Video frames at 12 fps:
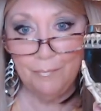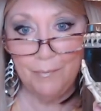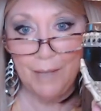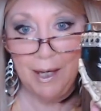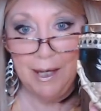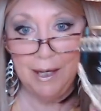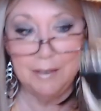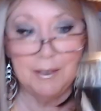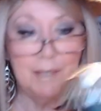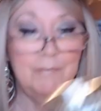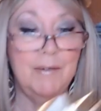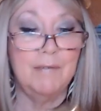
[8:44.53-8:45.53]

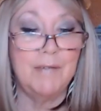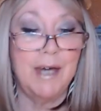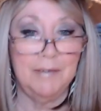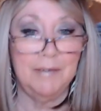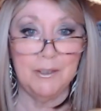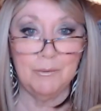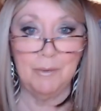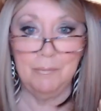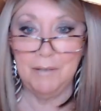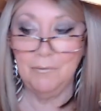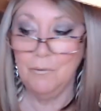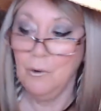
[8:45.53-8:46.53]
and I've never had this one
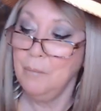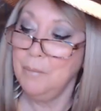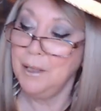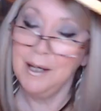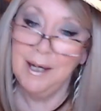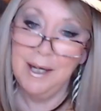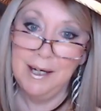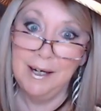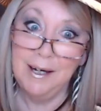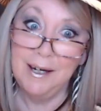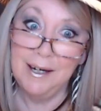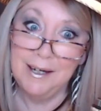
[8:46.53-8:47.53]
before, but
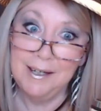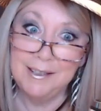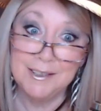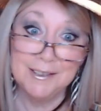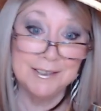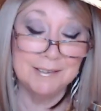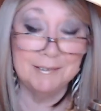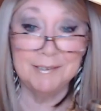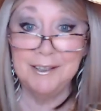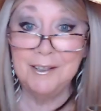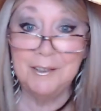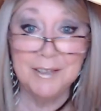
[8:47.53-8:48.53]
I just,
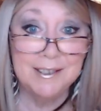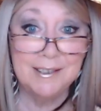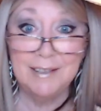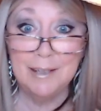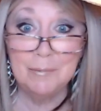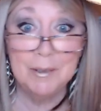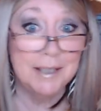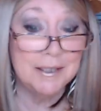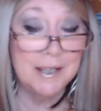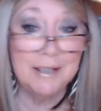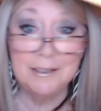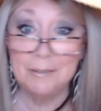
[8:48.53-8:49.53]
you know, you see a label like
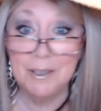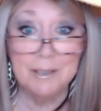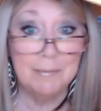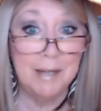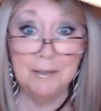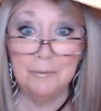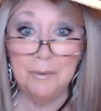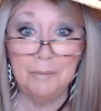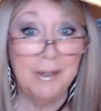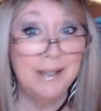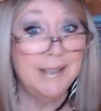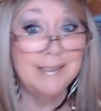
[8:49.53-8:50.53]
that, you want some Halloween
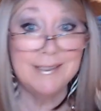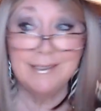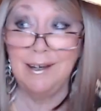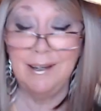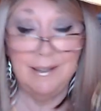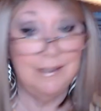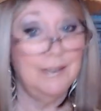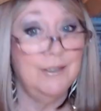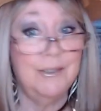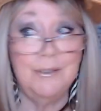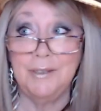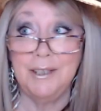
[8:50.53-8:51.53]
wines?
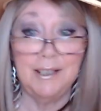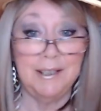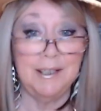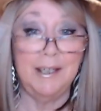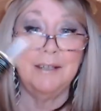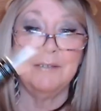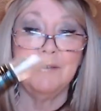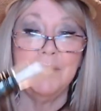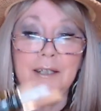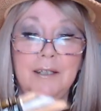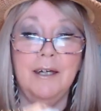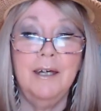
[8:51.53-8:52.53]
Hello, you got to get it,
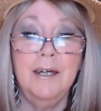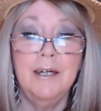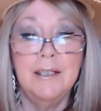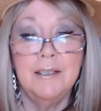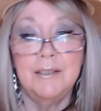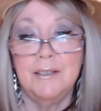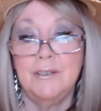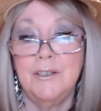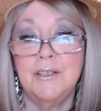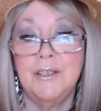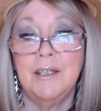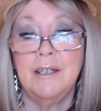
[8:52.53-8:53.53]
right? So
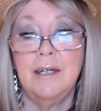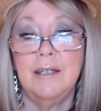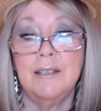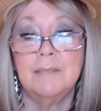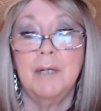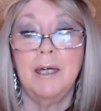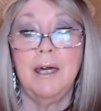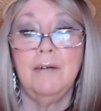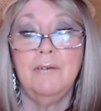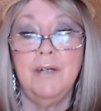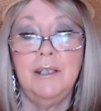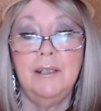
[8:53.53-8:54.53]
just in case my
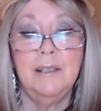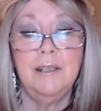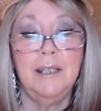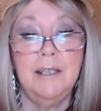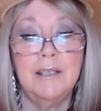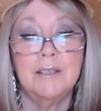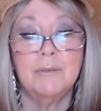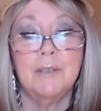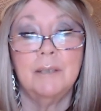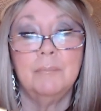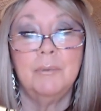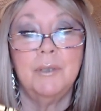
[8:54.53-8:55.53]
aerator leaks, we're
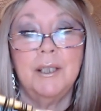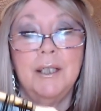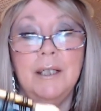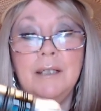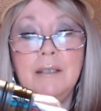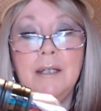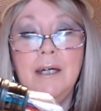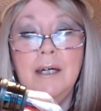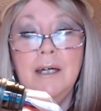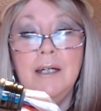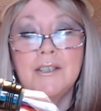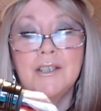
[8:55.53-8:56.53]
going to put it in.
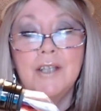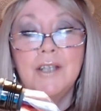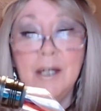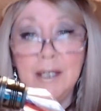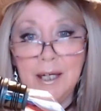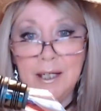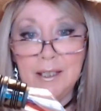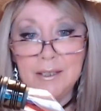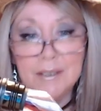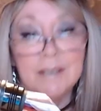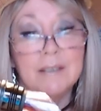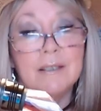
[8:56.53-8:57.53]
It's not
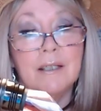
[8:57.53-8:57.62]
as